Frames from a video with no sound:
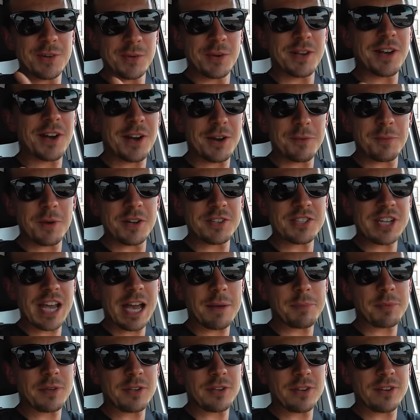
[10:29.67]
We are much
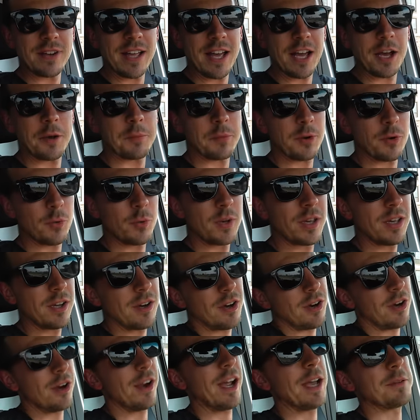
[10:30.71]
happier now, but we
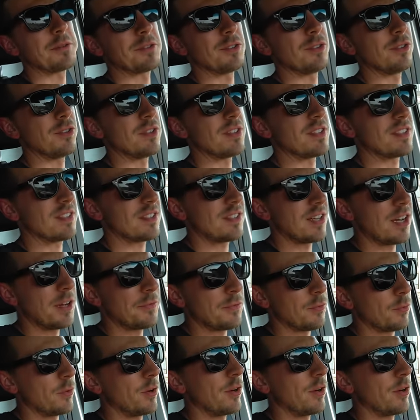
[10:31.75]
are absolutely stuffed.